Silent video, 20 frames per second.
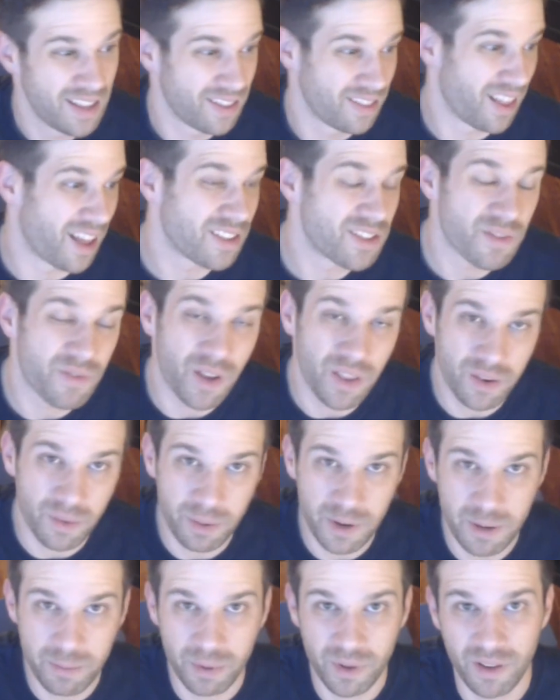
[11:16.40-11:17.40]
Lots of other
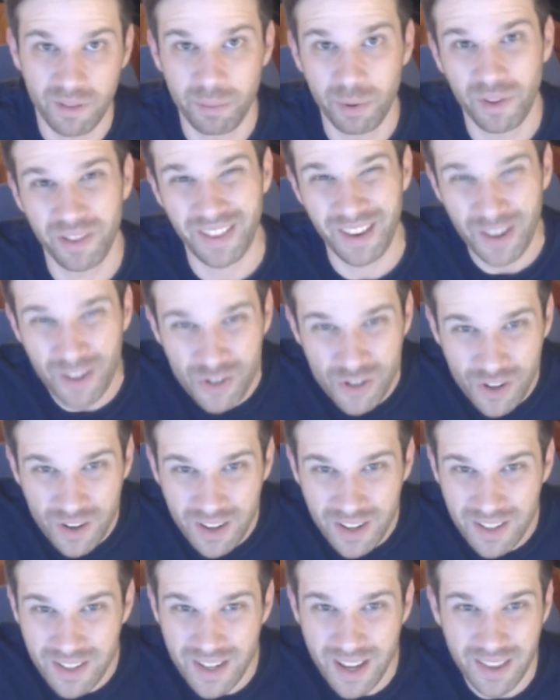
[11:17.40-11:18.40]
people have put their
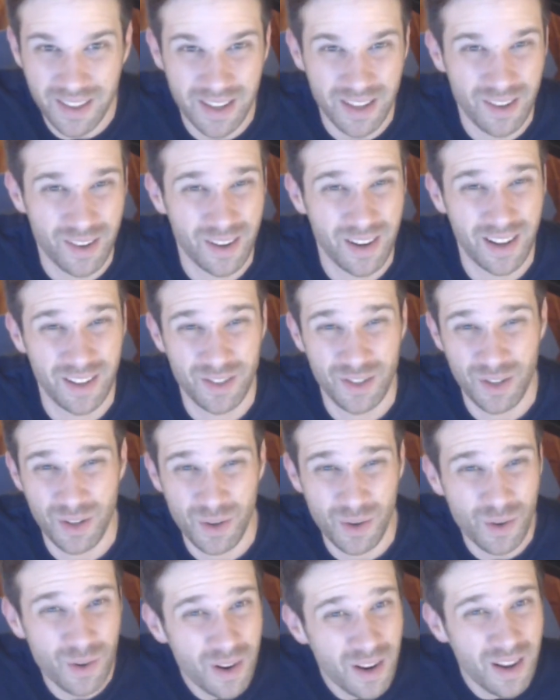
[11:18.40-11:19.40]
journeys on the internet
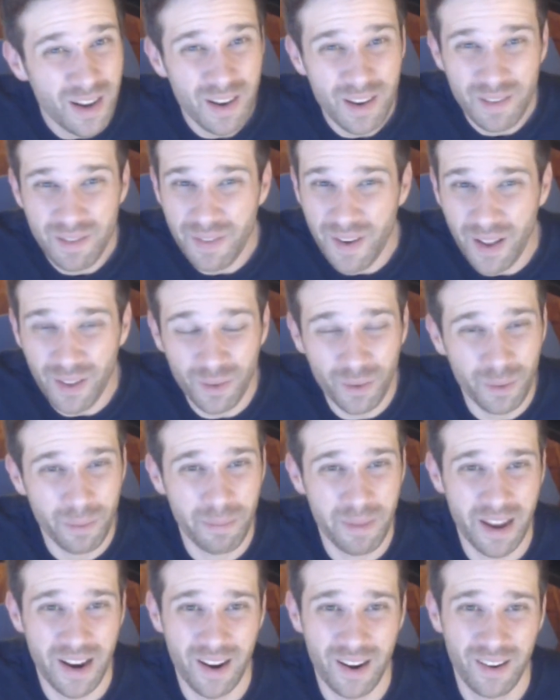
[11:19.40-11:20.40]
too. Follow them
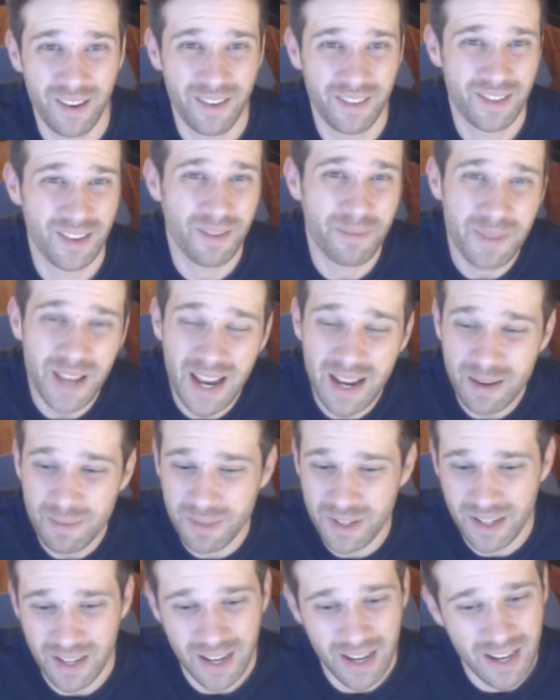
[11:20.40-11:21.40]
there.
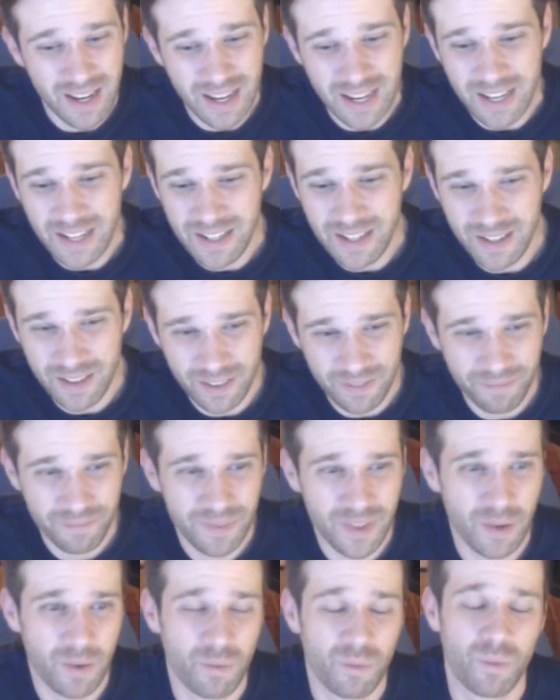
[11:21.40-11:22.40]
Sometimes
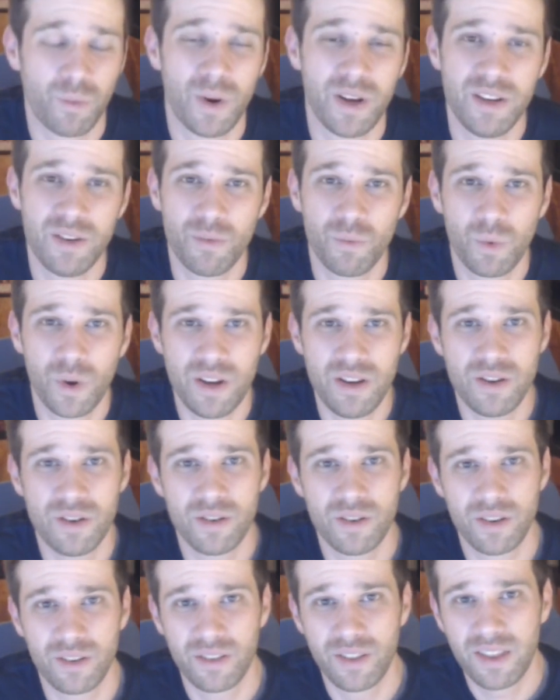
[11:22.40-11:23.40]
when
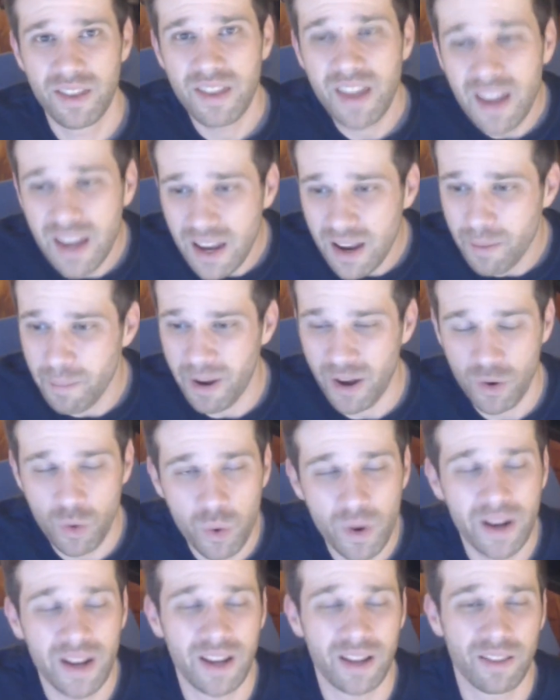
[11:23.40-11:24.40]
you're thinking about
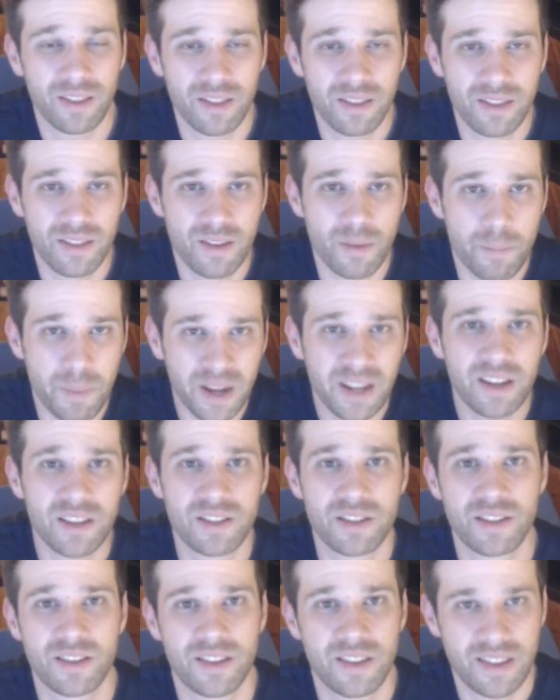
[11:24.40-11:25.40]
quitting, the
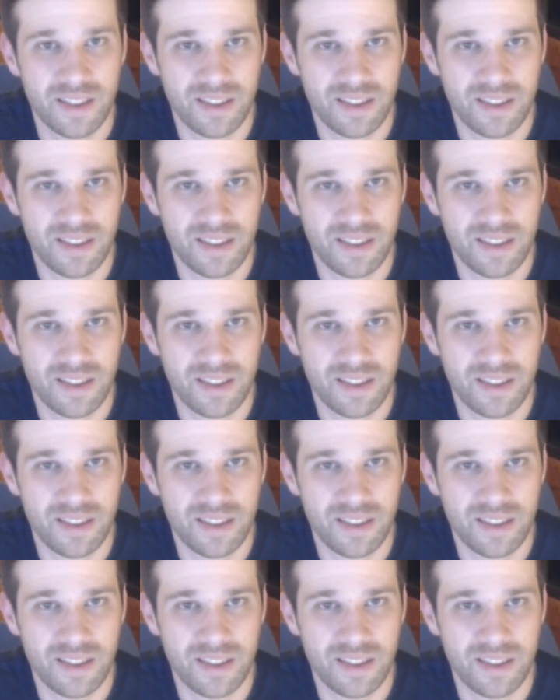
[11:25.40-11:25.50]
biggest